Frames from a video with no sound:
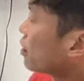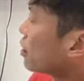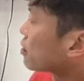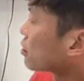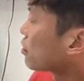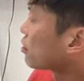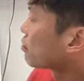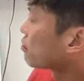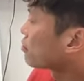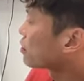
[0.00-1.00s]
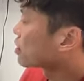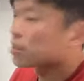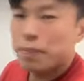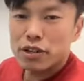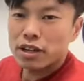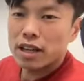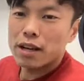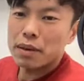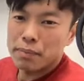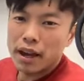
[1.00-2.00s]
so the inspection cannot
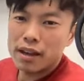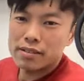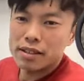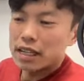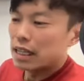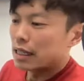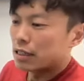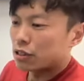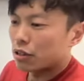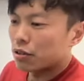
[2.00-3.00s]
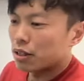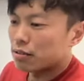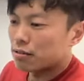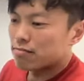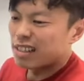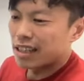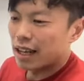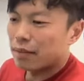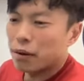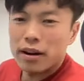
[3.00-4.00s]
be passed. So they delay
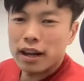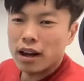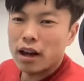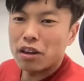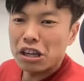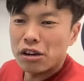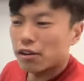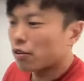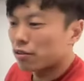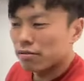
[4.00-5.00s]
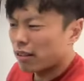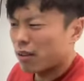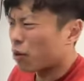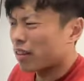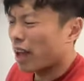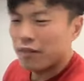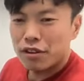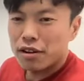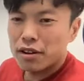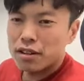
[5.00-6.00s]
probably like a year or 1.5
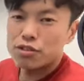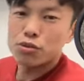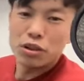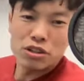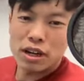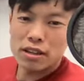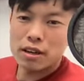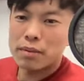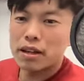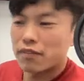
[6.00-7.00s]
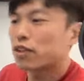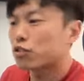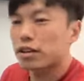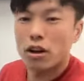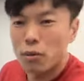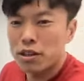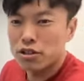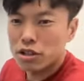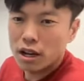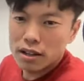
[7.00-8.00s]
years. They sue each other, but eventually they open the
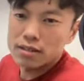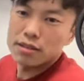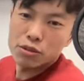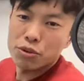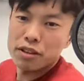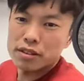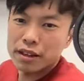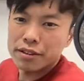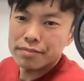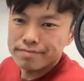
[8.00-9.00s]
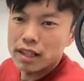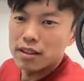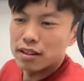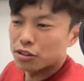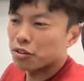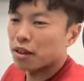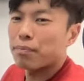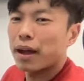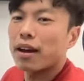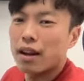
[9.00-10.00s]
shop. It's 2 years later, so they
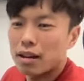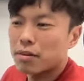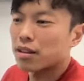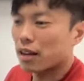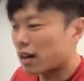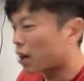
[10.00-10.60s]
pay a lot of money, a lot of